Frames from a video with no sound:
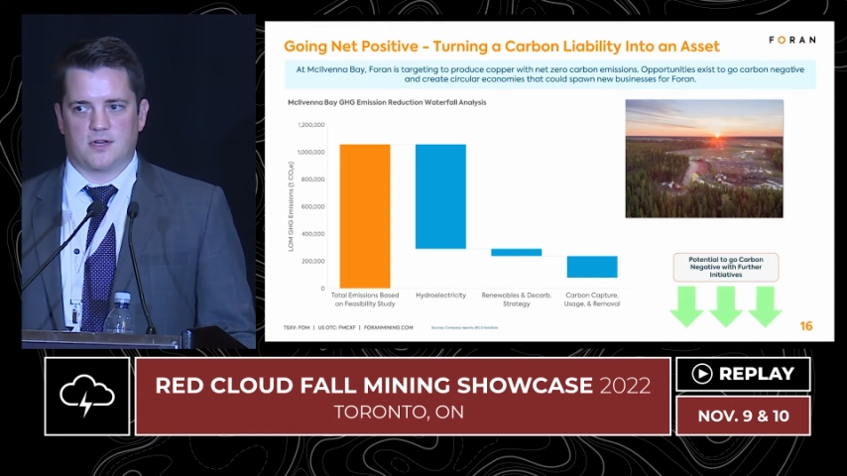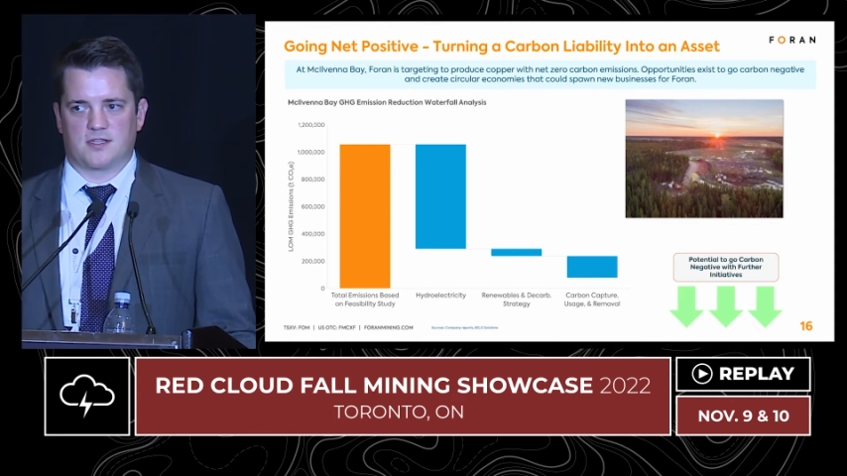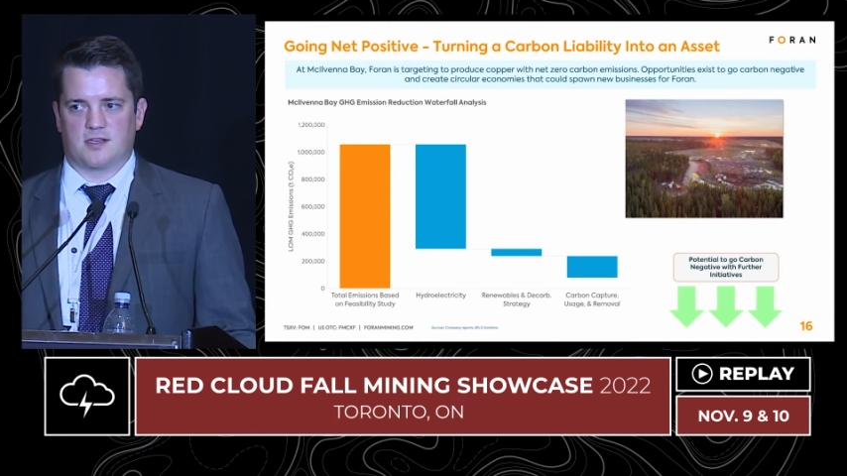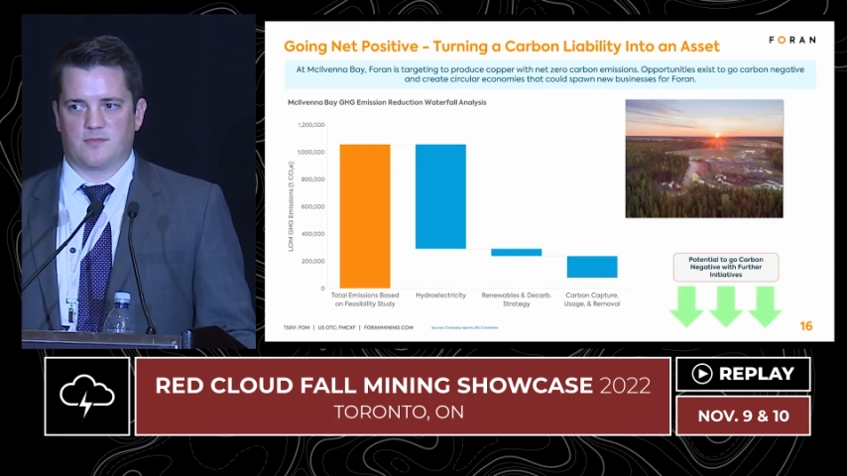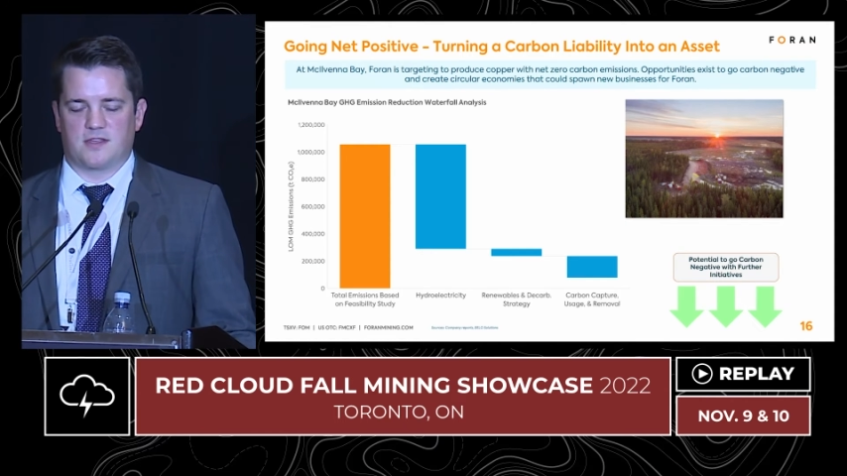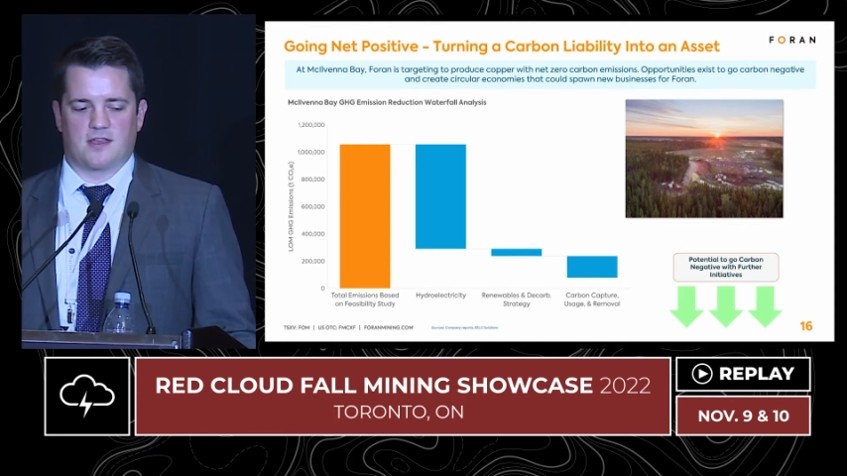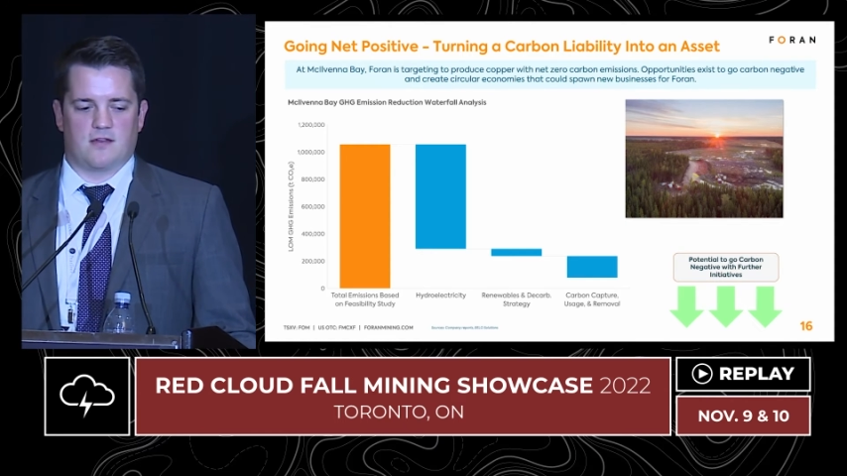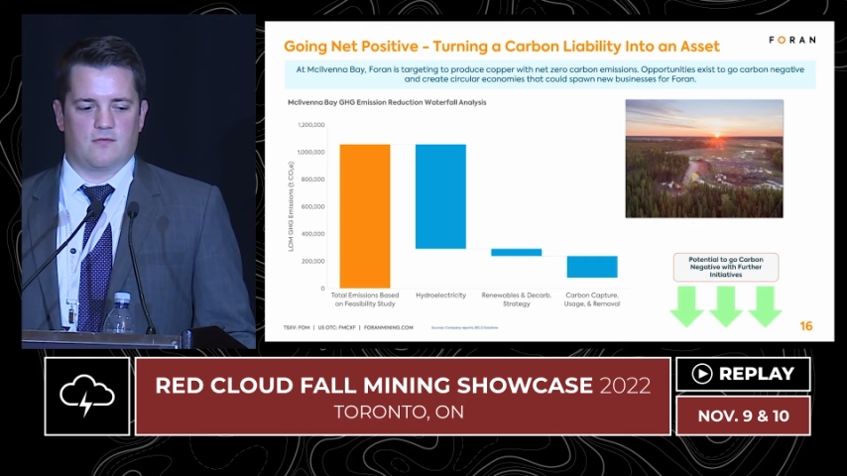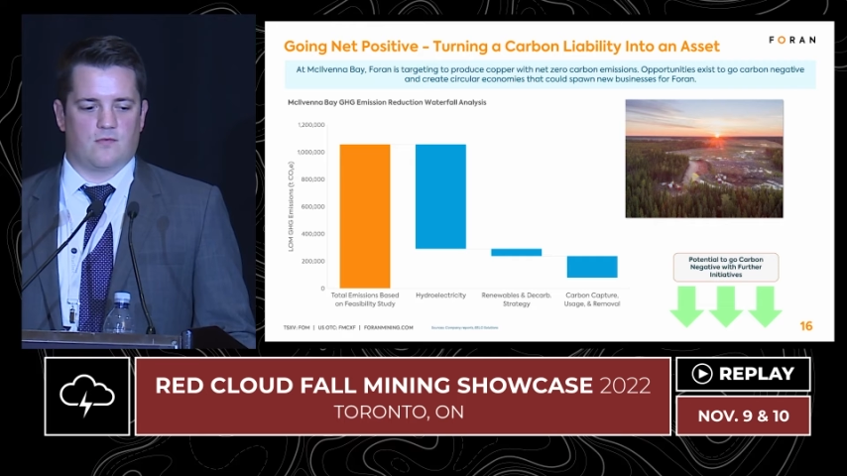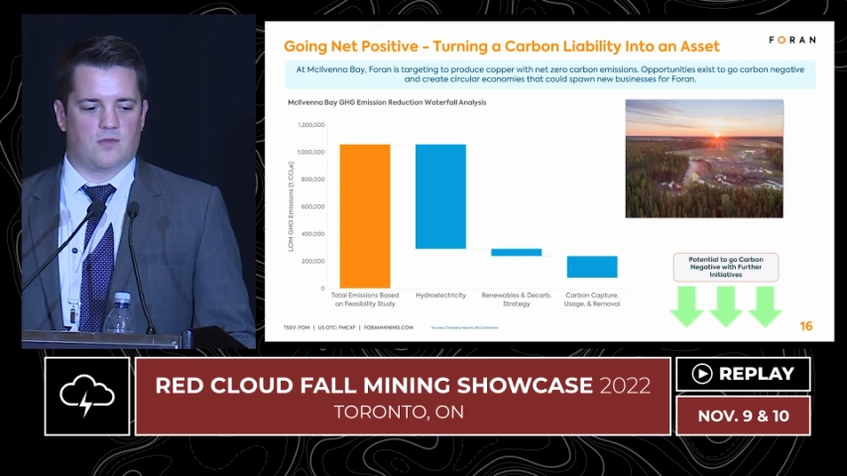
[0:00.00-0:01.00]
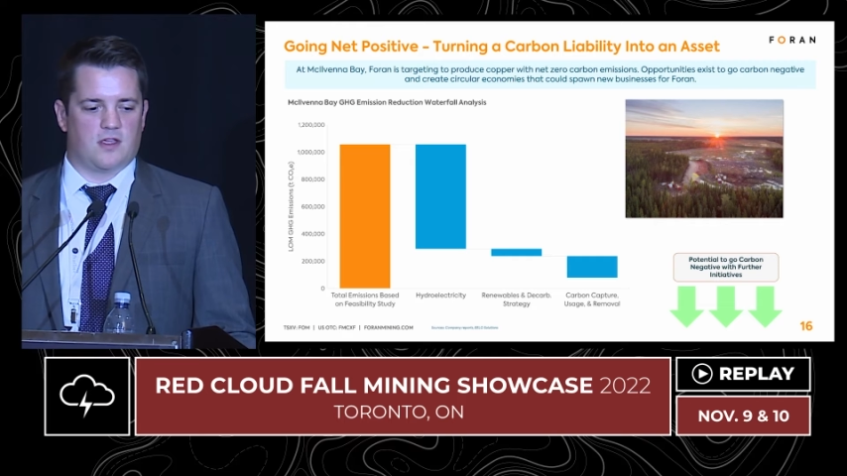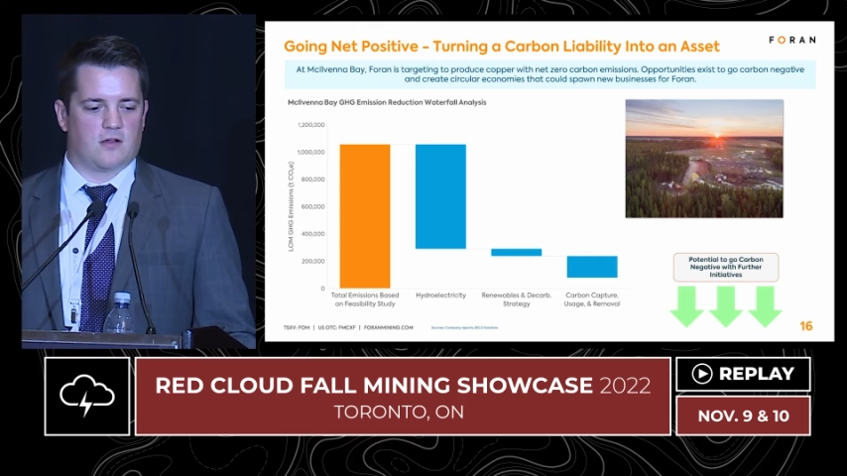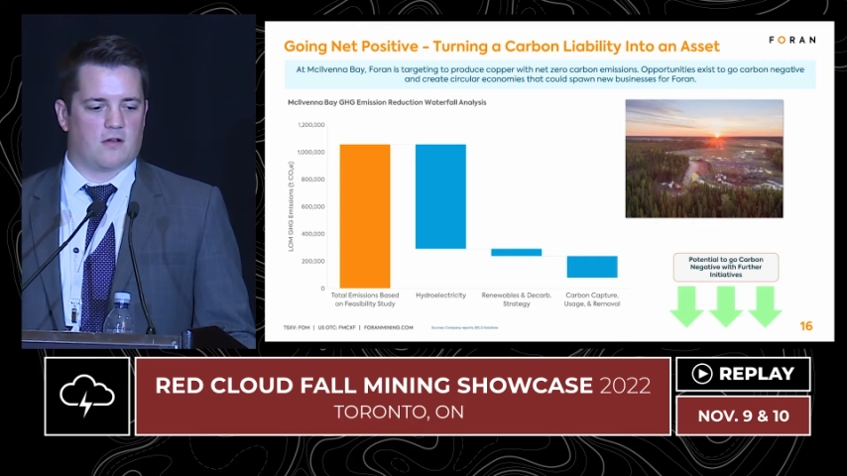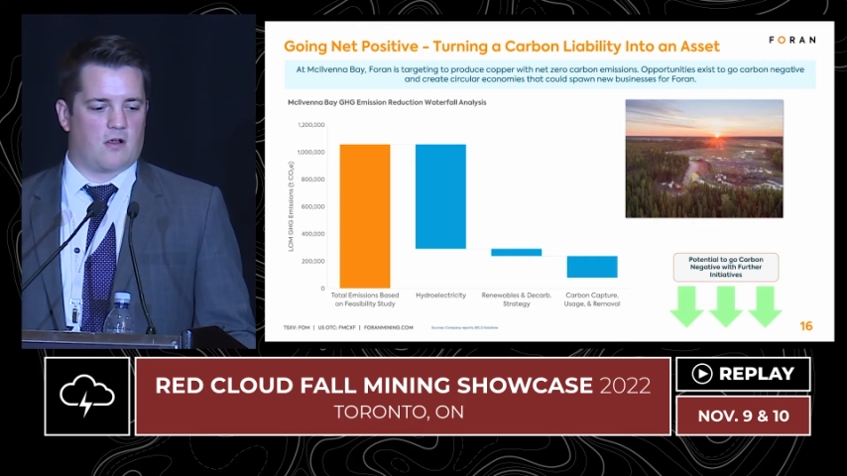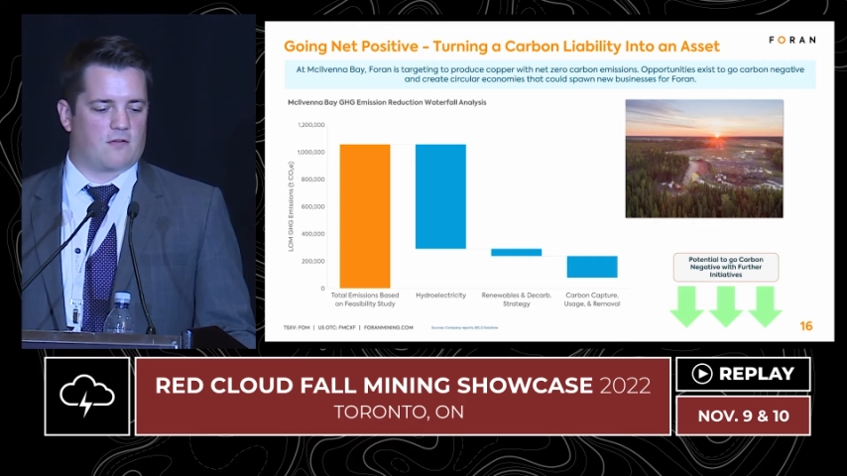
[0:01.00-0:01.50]
and it's something that we
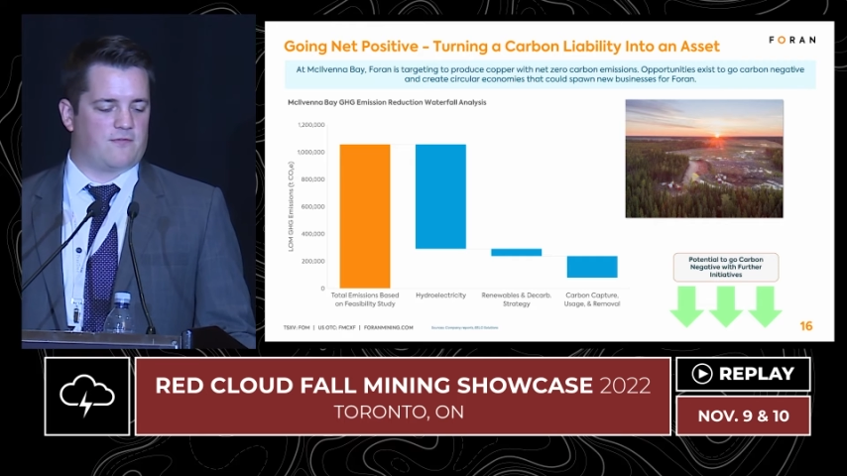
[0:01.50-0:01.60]
are